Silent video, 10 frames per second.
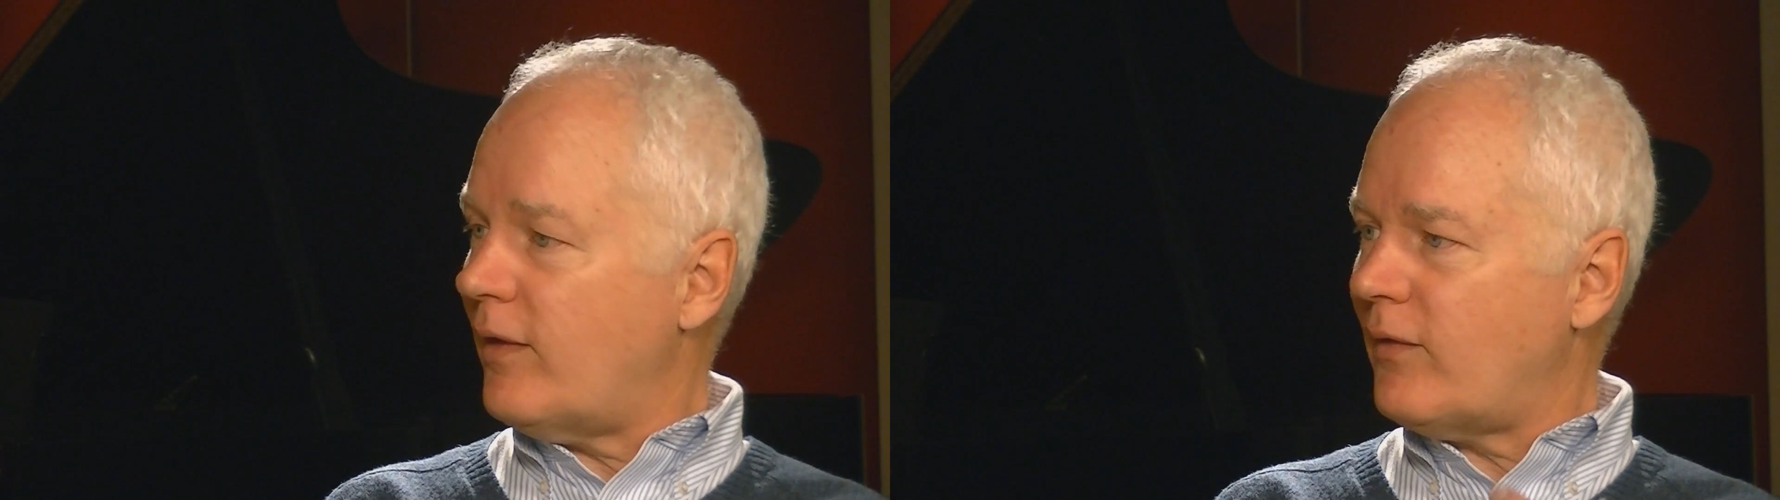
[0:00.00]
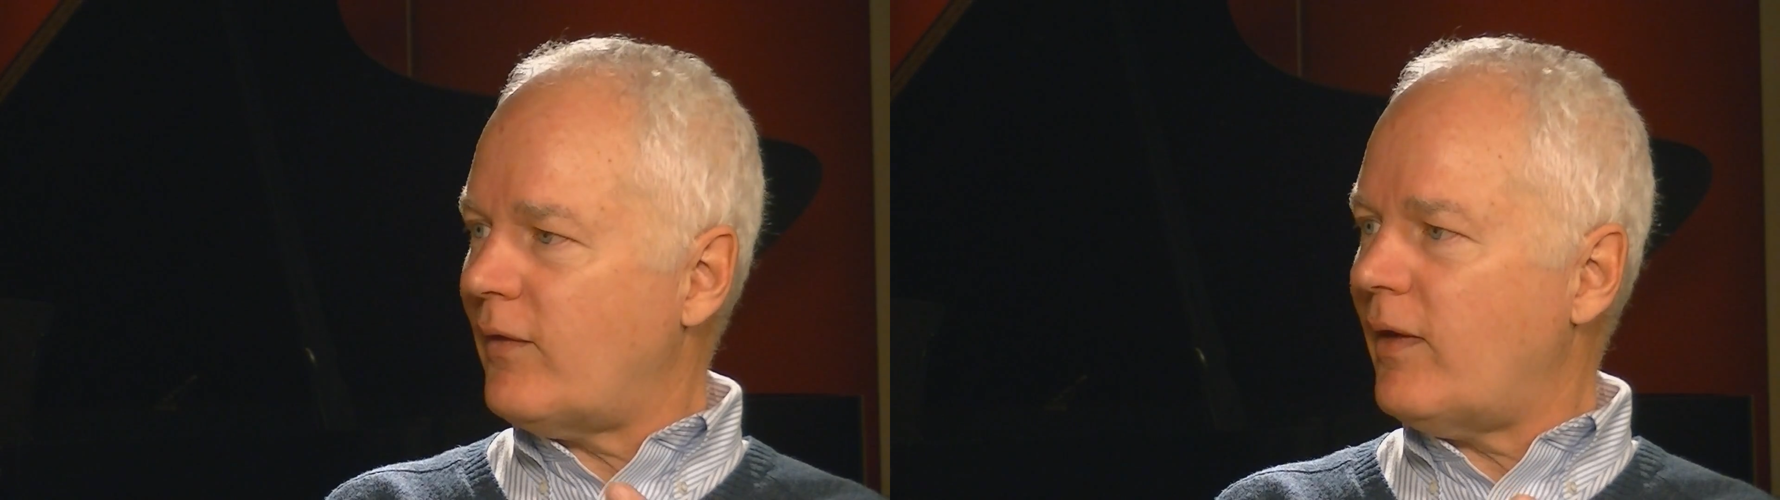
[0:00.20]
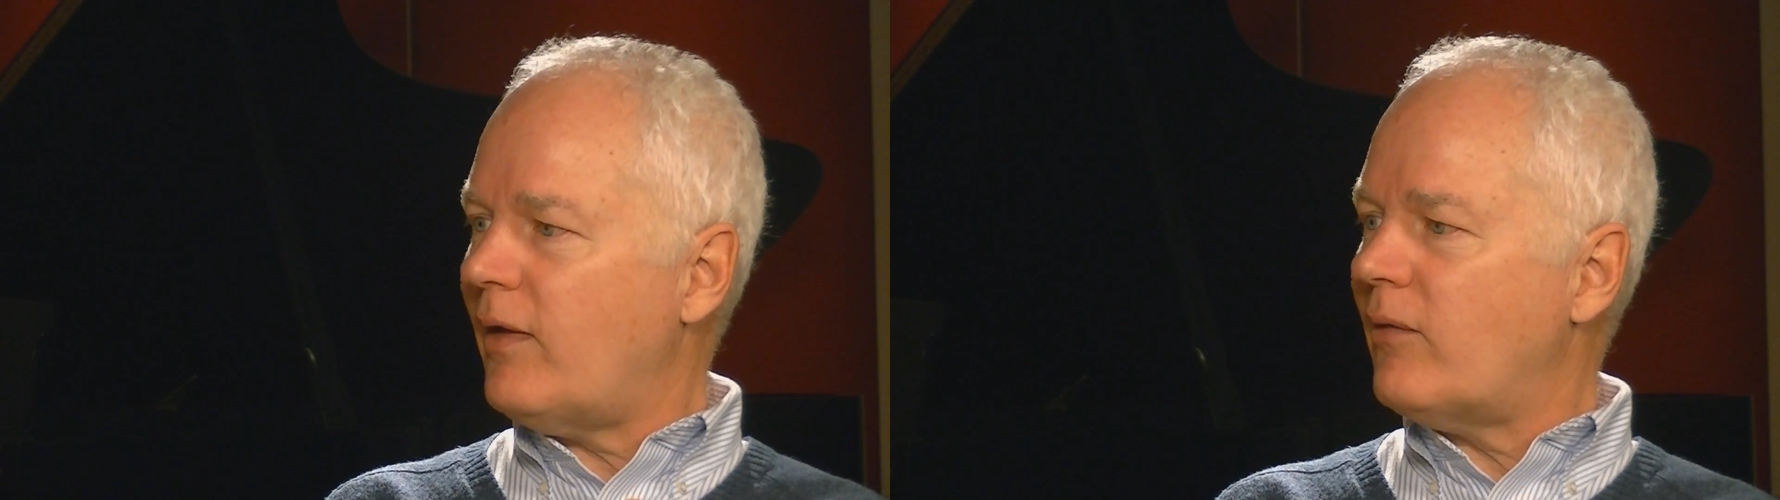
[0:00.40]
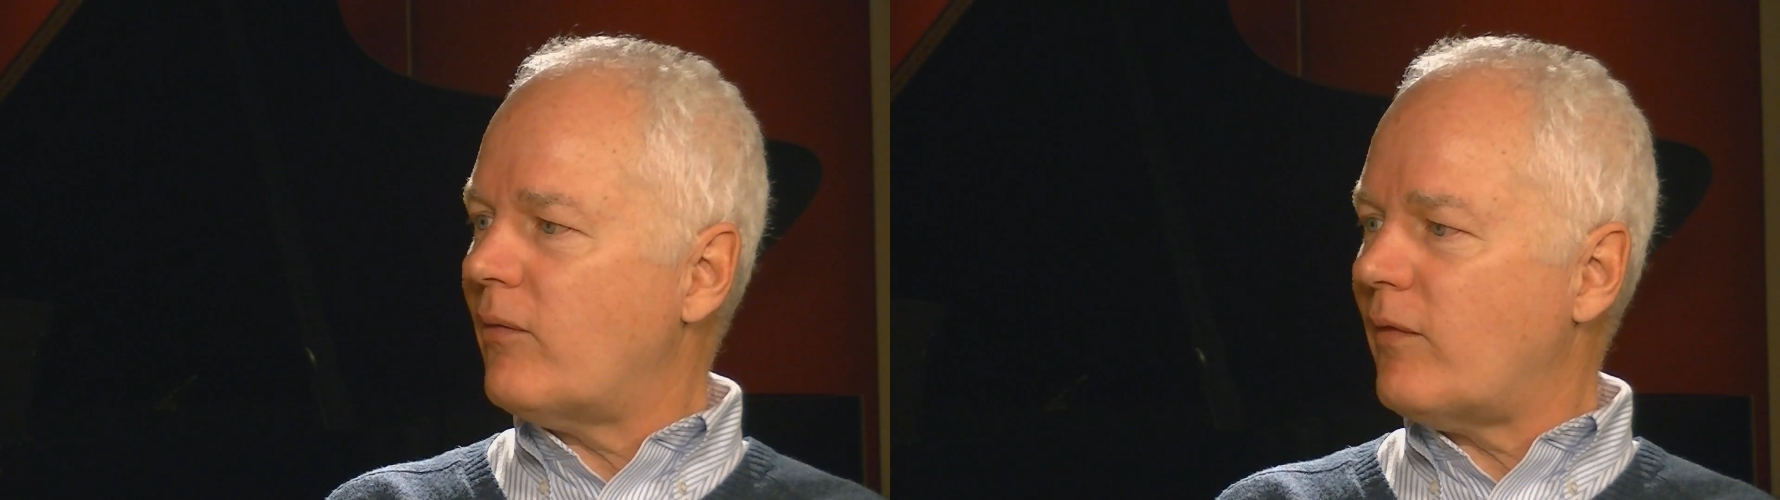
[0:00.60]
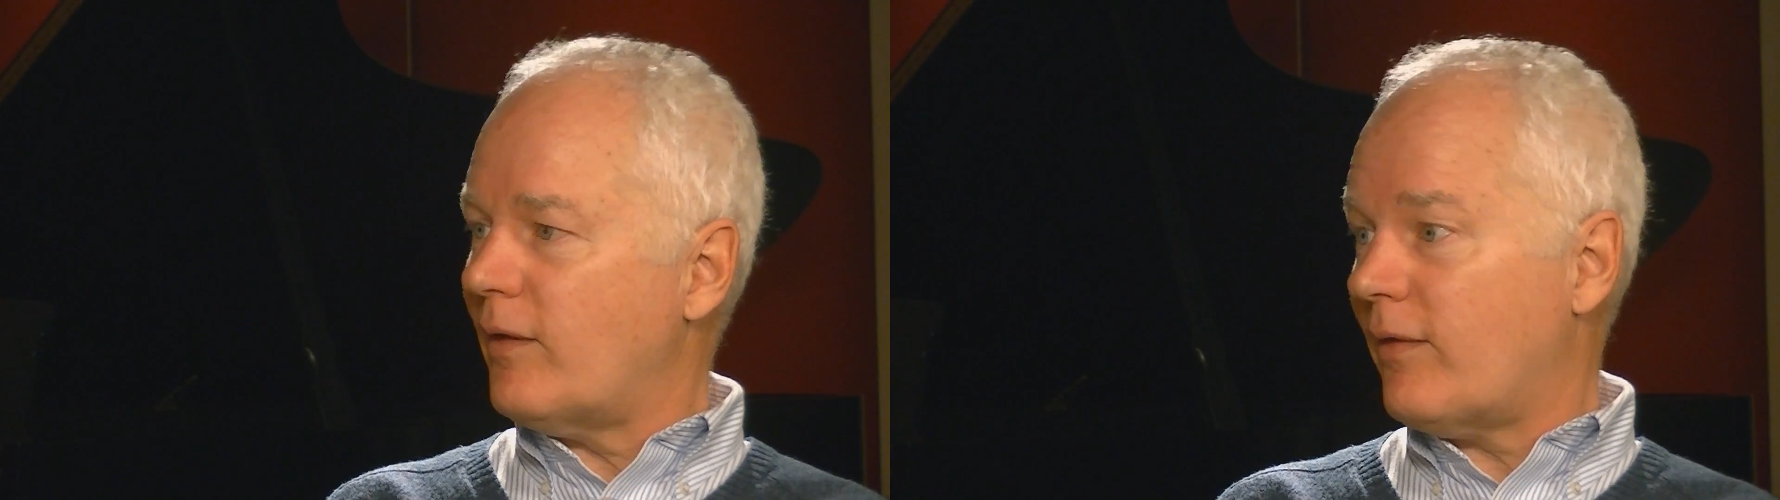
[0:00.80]
say
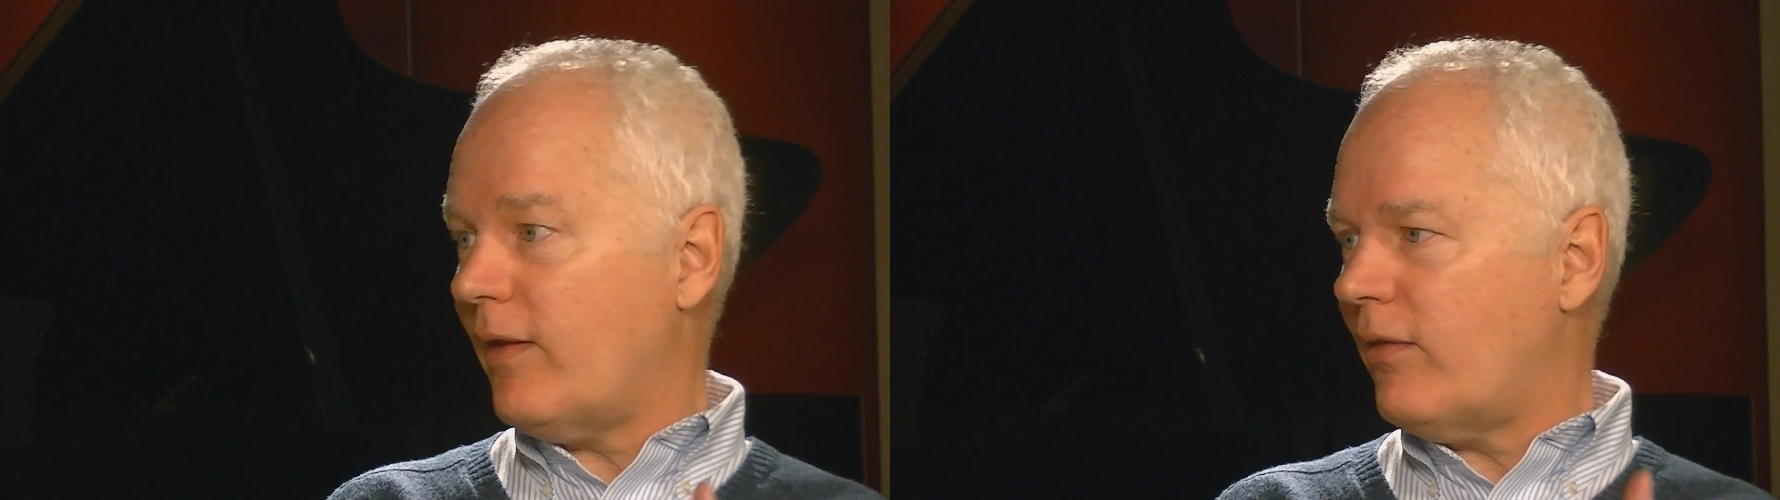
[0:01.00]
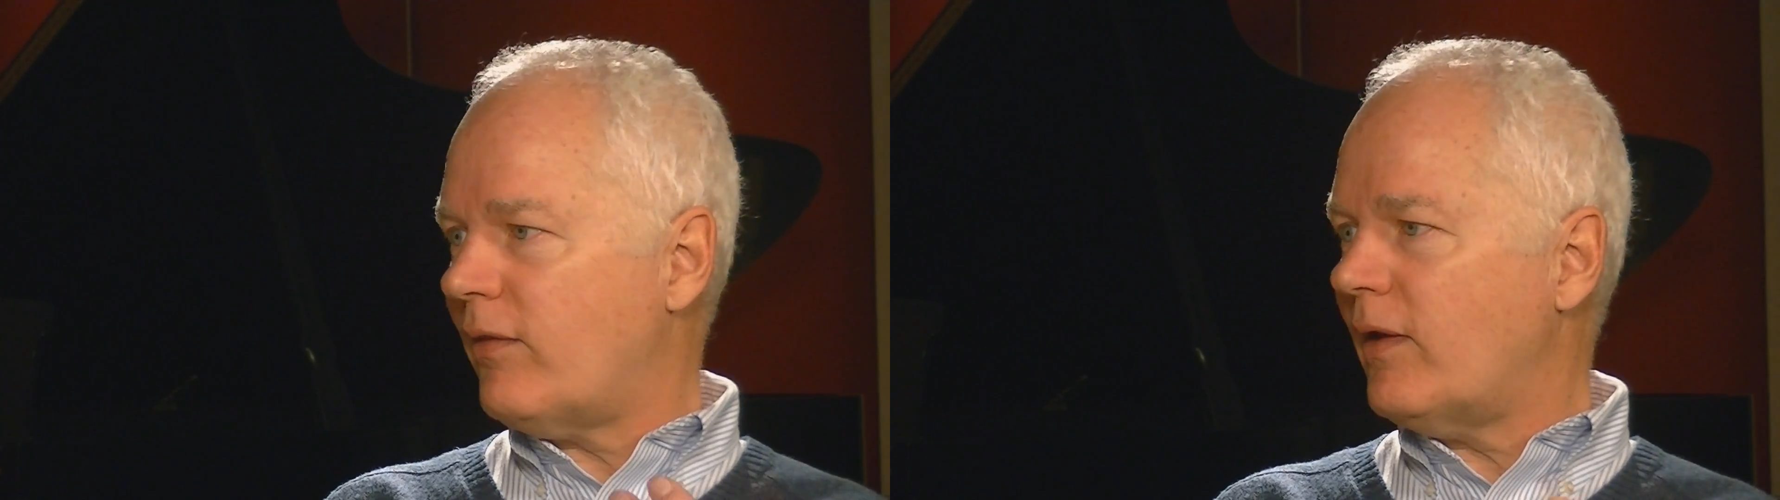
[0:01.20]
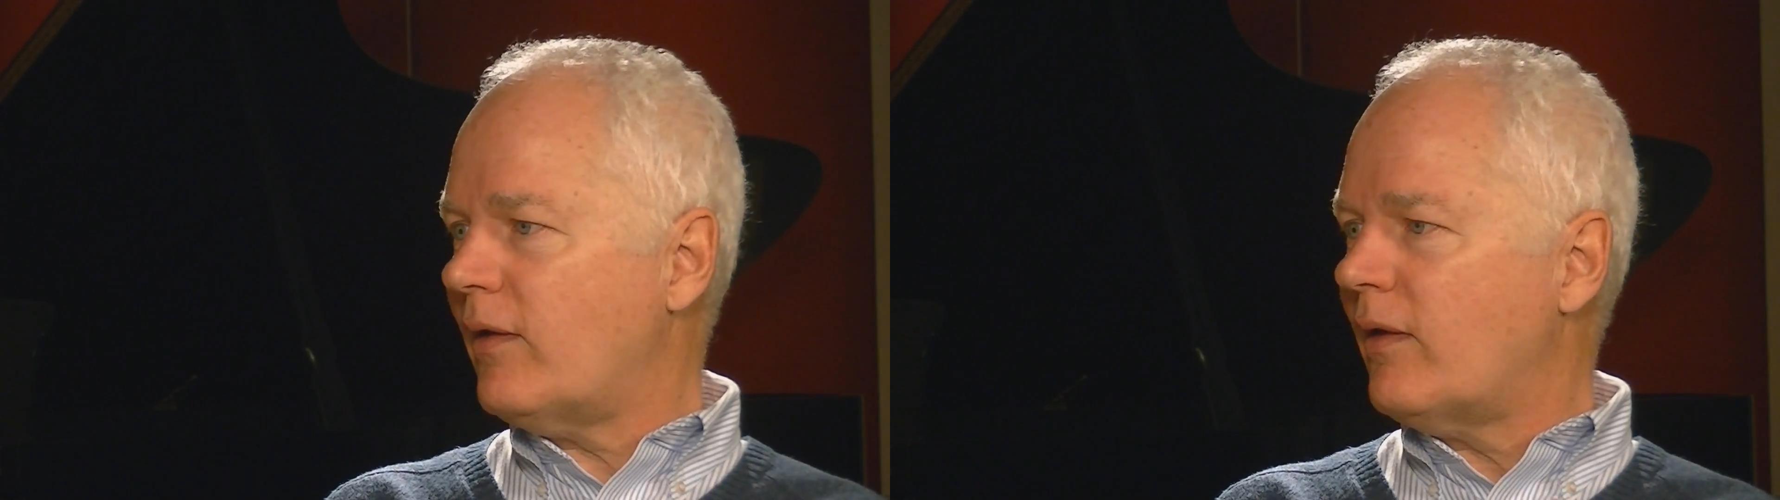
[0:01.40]
or things they think,